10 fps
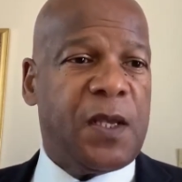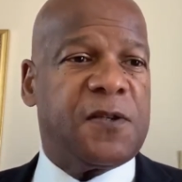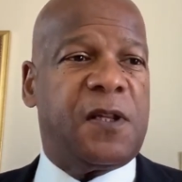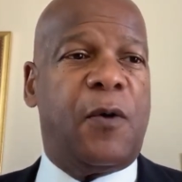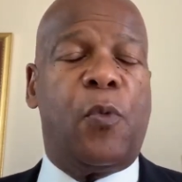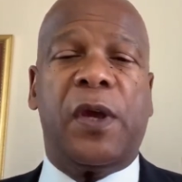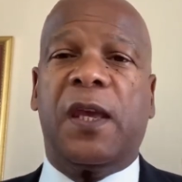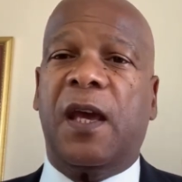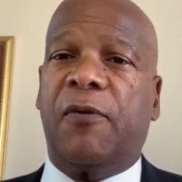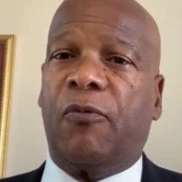So that we
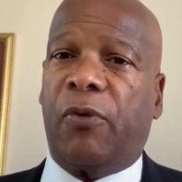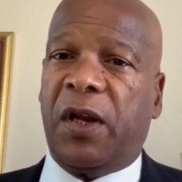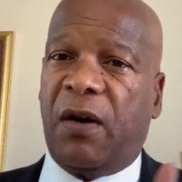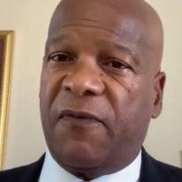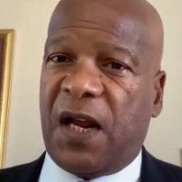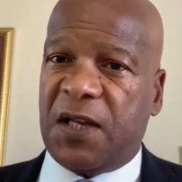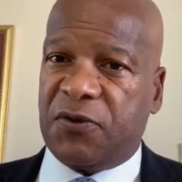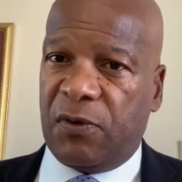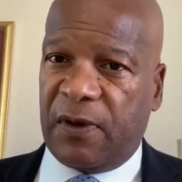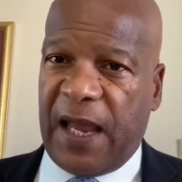get rid of
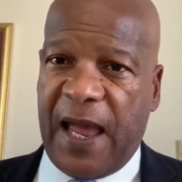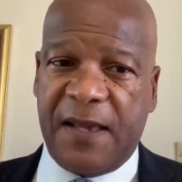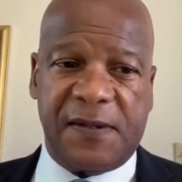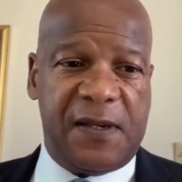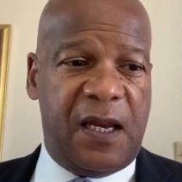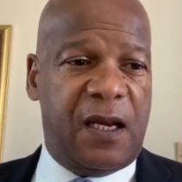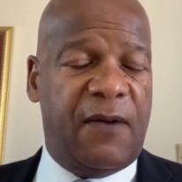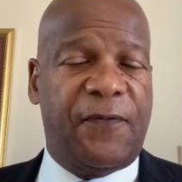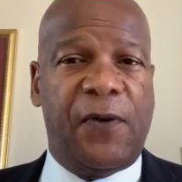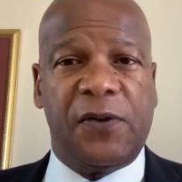natural gas and
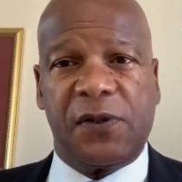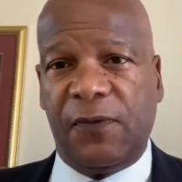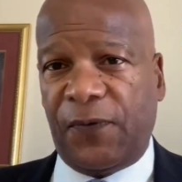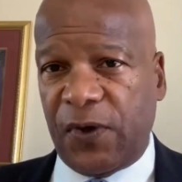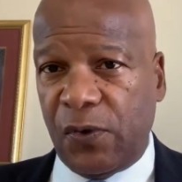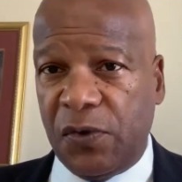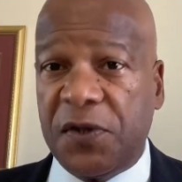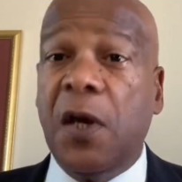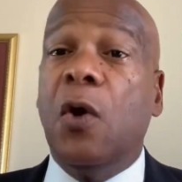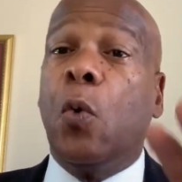fossil
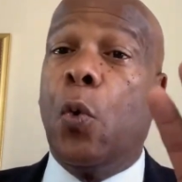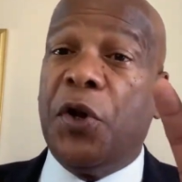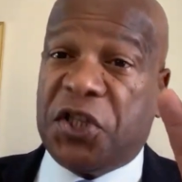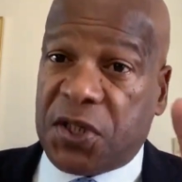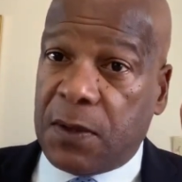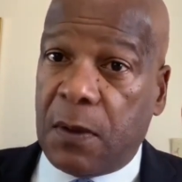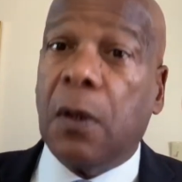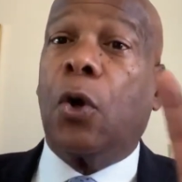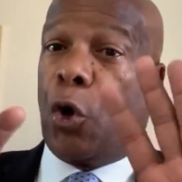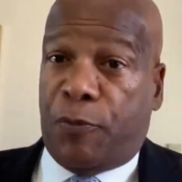fuels, which
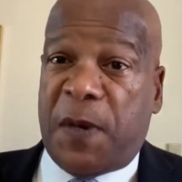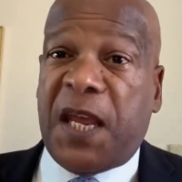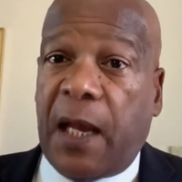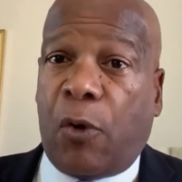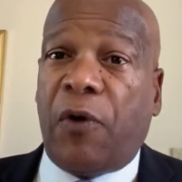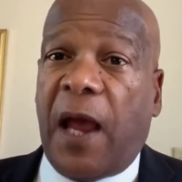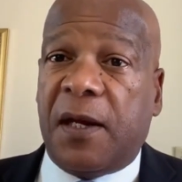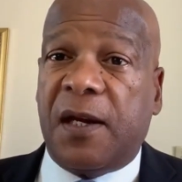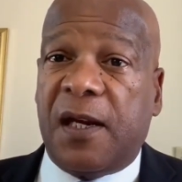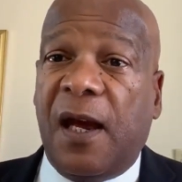could be a good
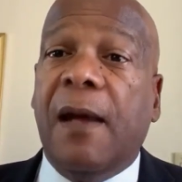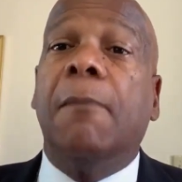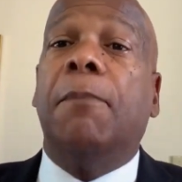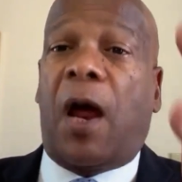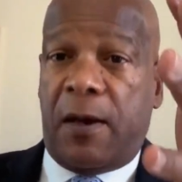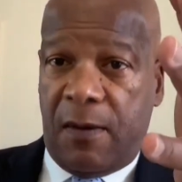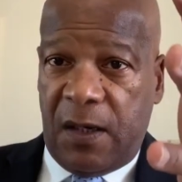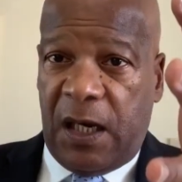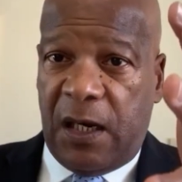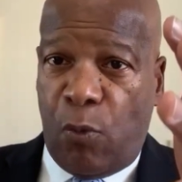idea, but
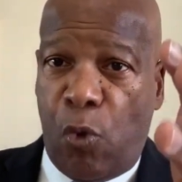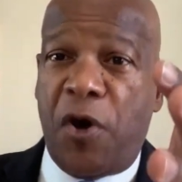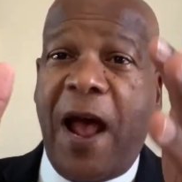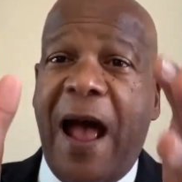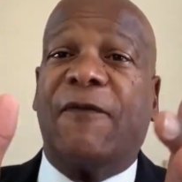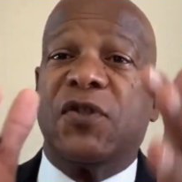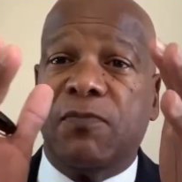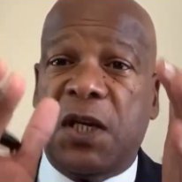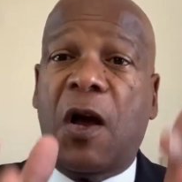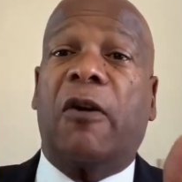it would have to
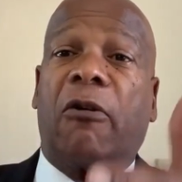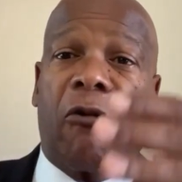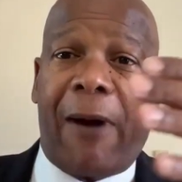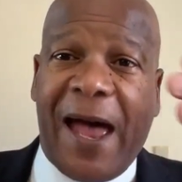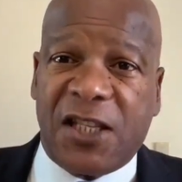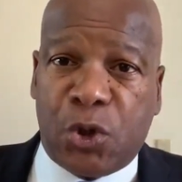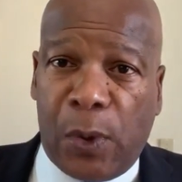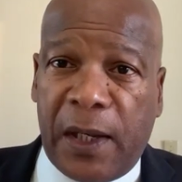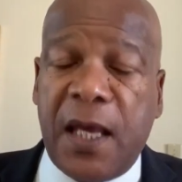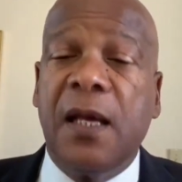be done
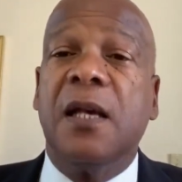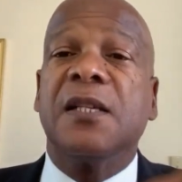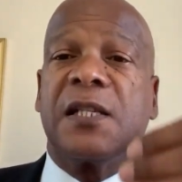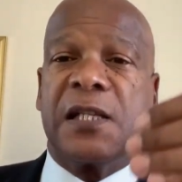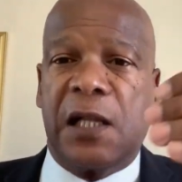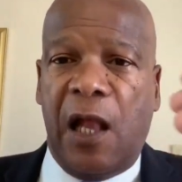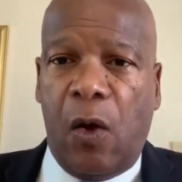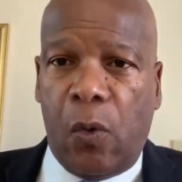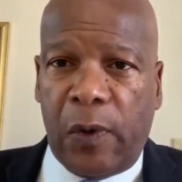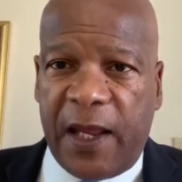gradually,
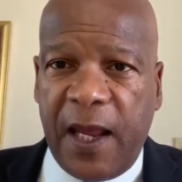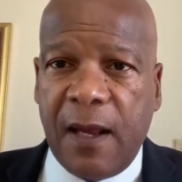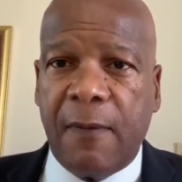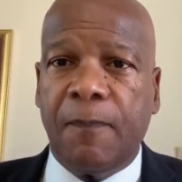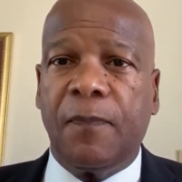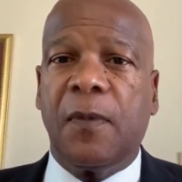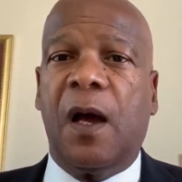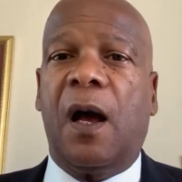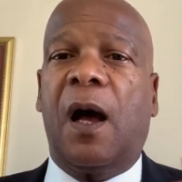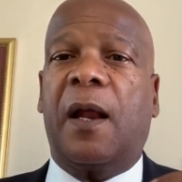slowly,
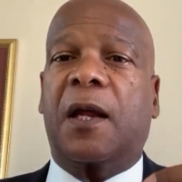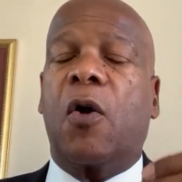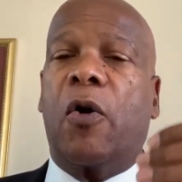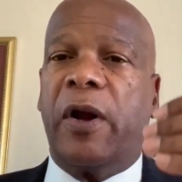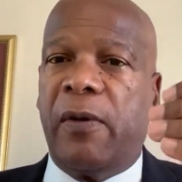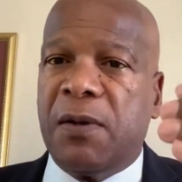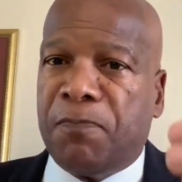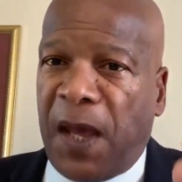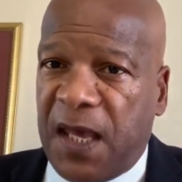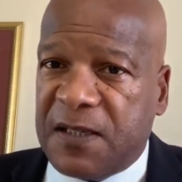at a coherent
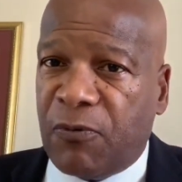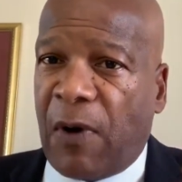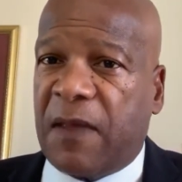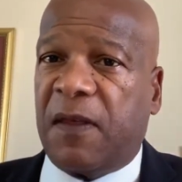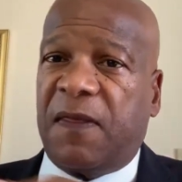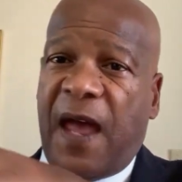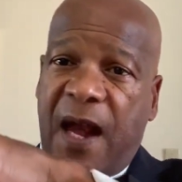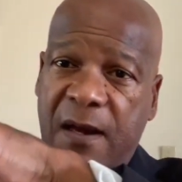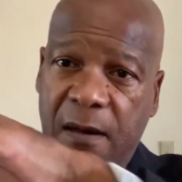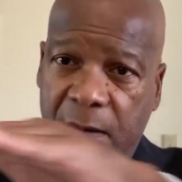pace, rather
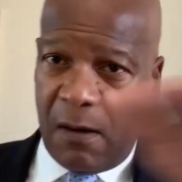than